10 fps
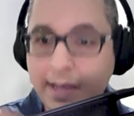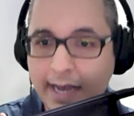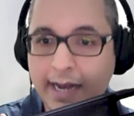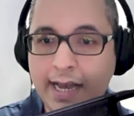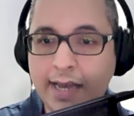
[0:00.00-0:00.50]

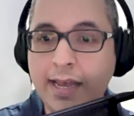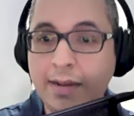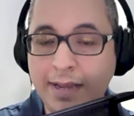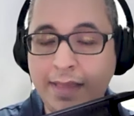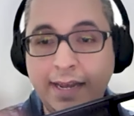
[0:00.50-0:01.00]
And I
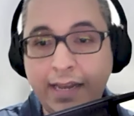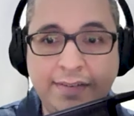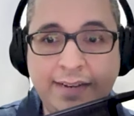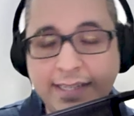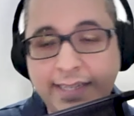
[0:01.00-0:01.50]
admit that
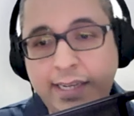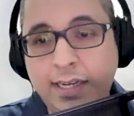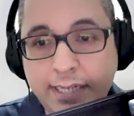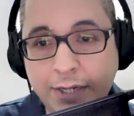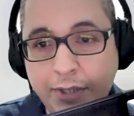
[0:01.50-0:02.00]
even as a
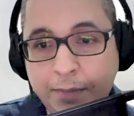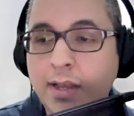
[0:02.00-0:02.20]
teacher.